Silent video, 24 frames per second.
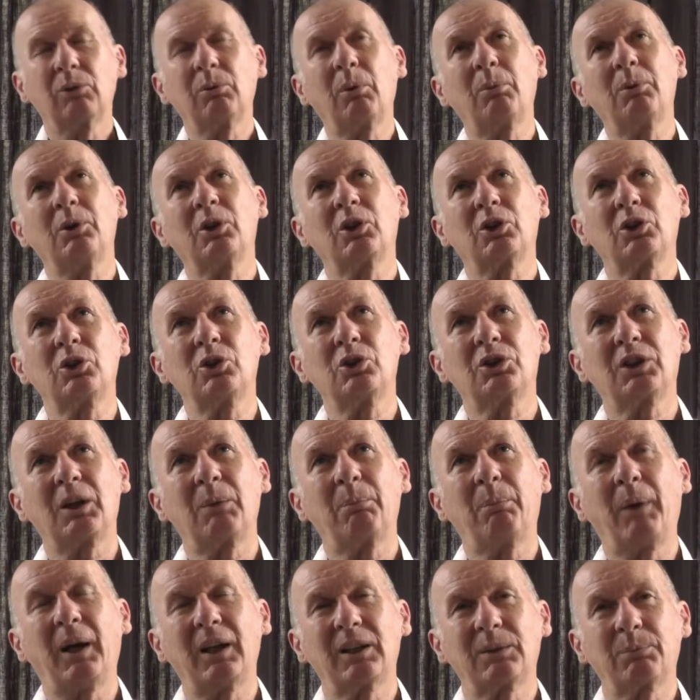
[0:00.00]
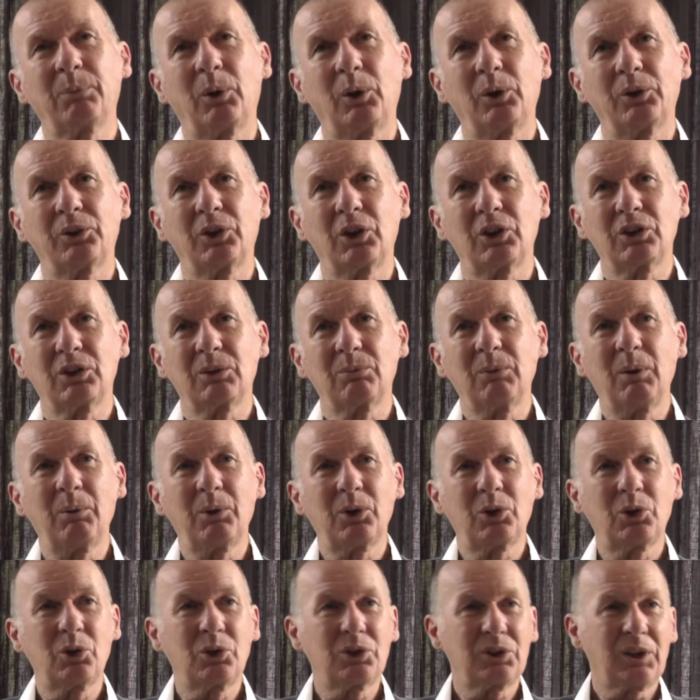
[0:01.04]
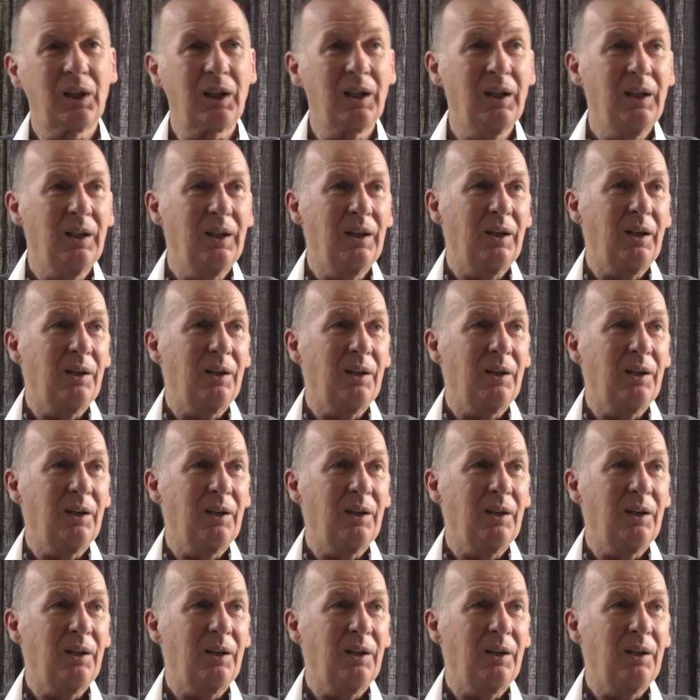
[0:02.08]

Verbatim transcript: maybe I shouldn't say best politicians, maybe I should say